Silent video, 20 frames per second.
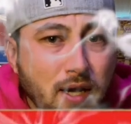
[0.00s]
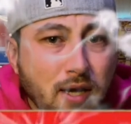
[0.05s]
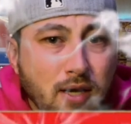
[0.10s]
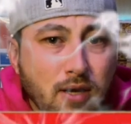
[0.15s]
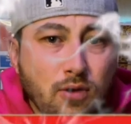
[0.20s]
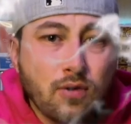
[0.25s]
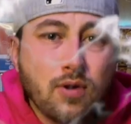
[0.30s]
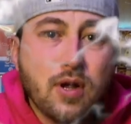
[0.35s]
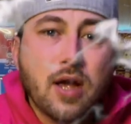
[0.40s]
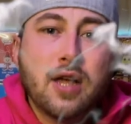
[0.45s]
You
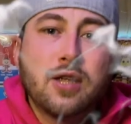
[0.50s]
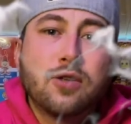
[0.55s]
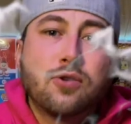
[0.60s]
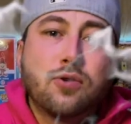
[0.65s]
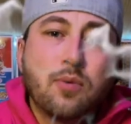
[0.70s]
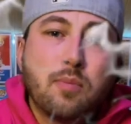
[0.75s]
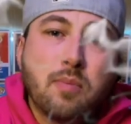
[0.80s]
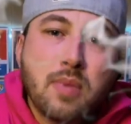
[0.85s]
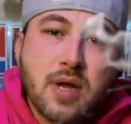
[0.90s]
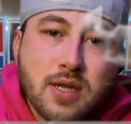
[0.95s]
guys are
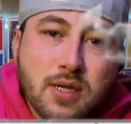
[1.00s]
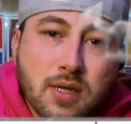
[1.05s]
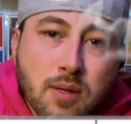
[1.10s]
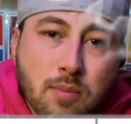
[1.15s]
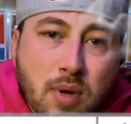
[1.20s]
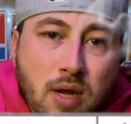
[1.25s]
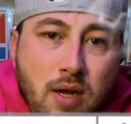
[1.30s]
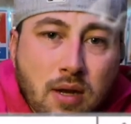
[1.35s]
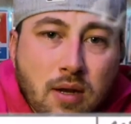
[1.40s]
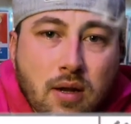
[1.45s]
amazing,
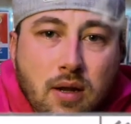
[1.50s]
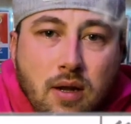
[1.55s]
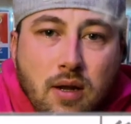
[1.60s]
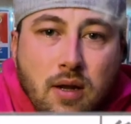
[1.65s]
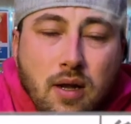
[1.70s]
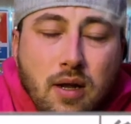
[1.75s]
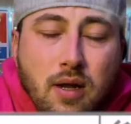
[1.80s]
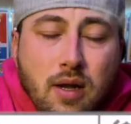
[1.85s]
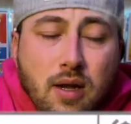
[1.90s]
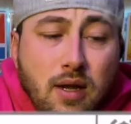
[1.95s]
man.
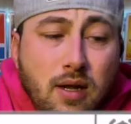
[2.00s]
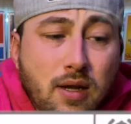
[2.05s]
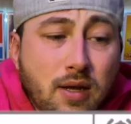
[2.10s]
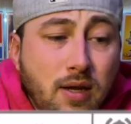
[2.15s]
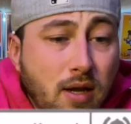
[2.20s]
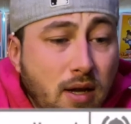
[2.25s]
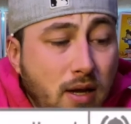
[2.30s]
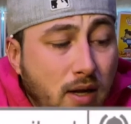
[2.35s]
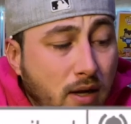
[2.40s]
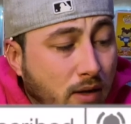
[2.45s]
And
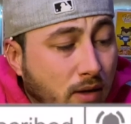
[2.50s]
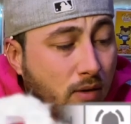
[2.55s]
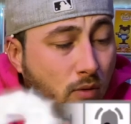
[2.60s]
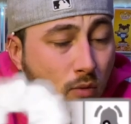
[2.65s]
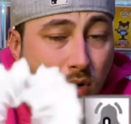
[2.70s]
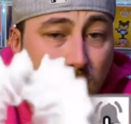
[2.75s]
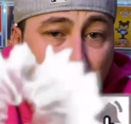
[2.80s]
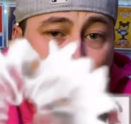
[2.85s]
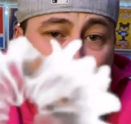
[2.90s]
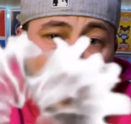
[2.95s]
yeah, what
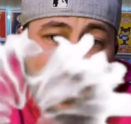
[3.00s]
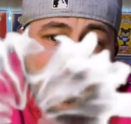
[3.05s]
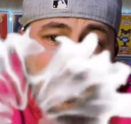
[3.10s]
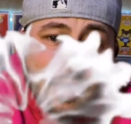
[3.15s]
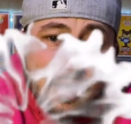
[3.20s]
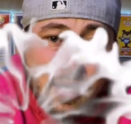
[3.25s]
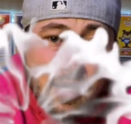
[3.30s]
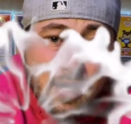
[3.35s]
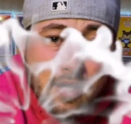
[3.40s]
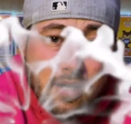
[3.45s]
can I
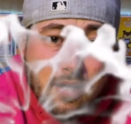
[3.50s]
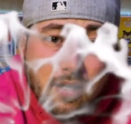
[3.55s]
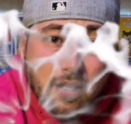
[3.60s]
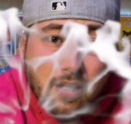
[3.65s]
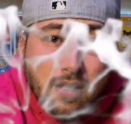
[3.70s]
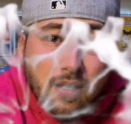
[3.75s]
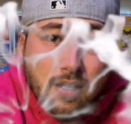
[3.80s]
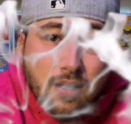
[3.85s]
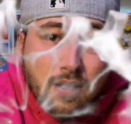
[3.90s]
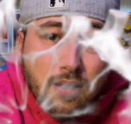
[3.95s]
say?
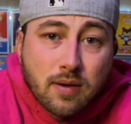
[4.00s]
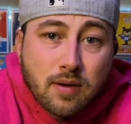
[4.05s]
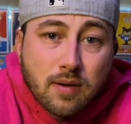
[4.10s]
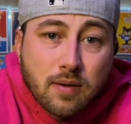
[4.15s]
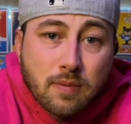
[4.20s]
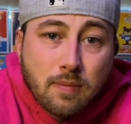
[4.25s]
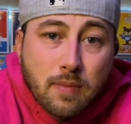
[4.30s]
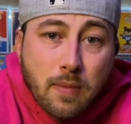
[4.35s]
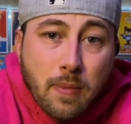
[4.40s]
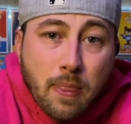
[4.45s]
Uh,
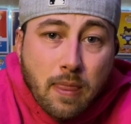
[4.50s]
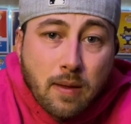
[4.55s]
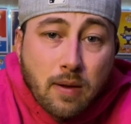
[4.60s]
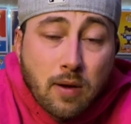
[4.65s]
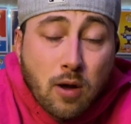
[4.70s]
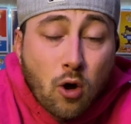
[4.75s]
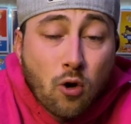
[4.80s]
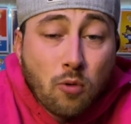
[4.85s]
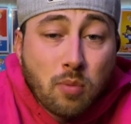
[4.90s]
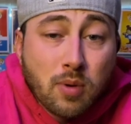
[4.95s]

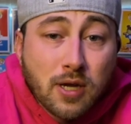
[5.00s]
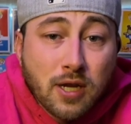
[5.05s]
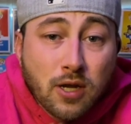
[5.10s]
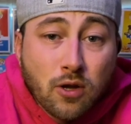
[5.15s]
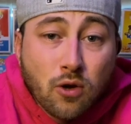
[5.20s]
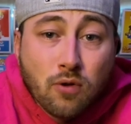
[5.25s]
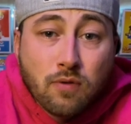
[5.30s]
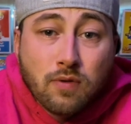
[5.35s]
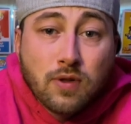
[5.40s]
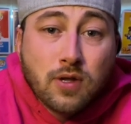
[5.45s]
hoping to get
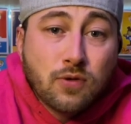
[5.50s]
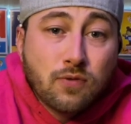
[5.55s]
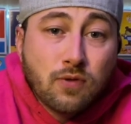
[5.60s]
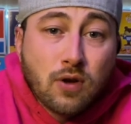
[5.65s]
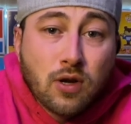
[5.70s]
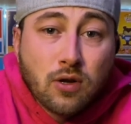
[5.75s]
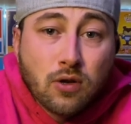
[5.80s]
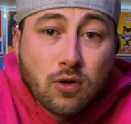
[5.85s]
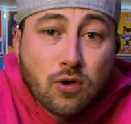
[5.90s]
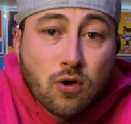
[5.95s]
over this
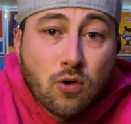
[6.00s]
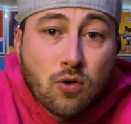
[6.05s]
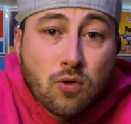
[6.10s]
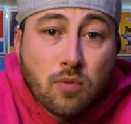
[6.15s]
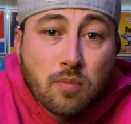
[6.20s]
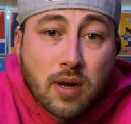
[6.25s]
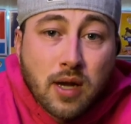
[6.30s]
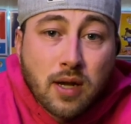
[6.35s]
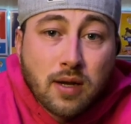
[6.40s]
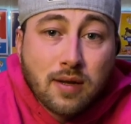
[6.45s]
fucking cold,
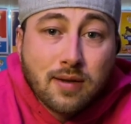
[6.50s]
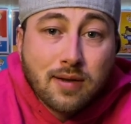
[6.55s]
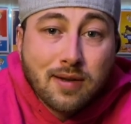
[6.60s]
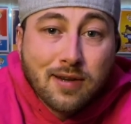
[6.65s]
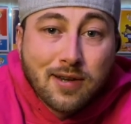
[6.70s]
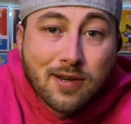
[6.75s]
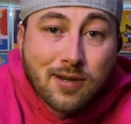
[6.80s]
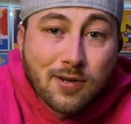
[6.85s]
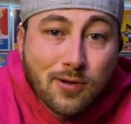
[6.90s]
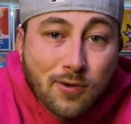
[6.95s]
man.
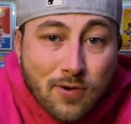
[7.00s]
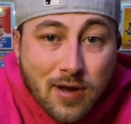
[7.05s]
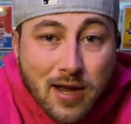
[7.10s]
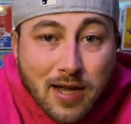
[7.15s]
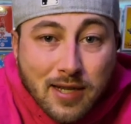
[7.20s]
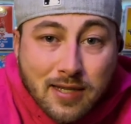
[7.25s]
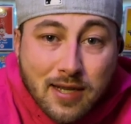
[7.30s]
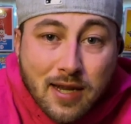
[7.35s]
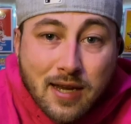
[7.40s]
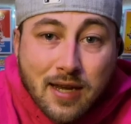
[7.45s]
You guys
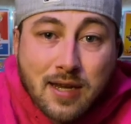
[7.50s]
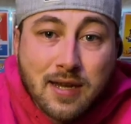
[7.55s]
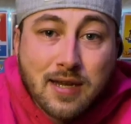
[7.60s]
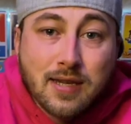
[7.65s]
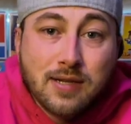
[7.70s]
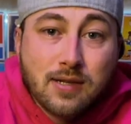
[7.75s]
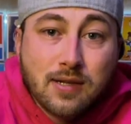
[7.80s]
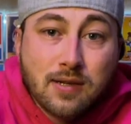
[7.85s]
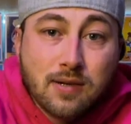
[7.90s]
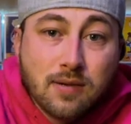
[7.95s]
take it
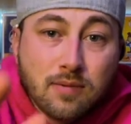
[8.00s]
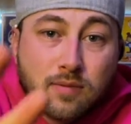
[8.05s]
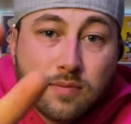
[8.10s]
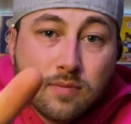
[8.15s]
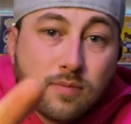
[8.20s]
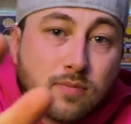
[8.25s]
easy.